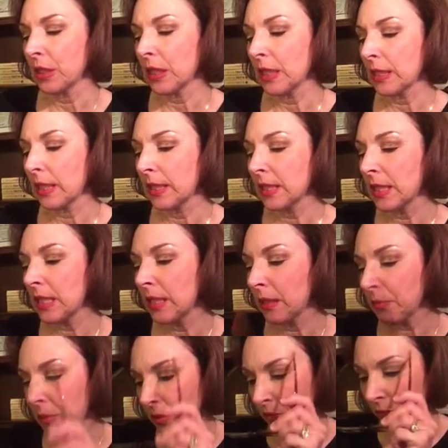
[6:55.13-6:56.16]
It says, I
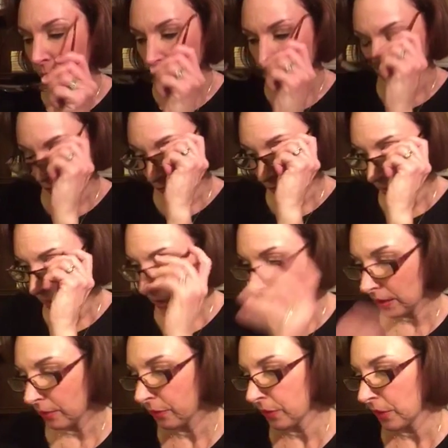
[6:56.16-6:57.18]
stand before you this
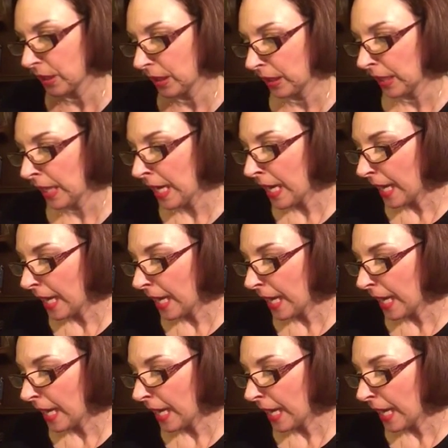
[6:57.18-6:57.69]
evening